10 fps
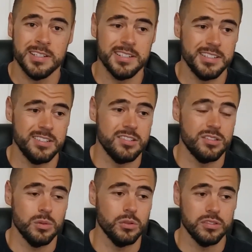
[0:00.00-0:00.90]
It
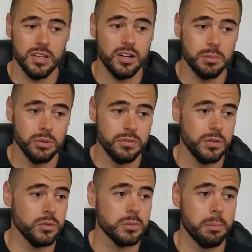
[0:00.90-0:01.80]
was terrible. If it
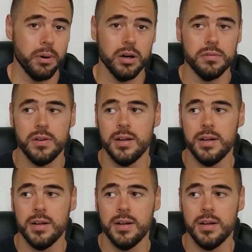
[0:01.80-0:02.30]
was above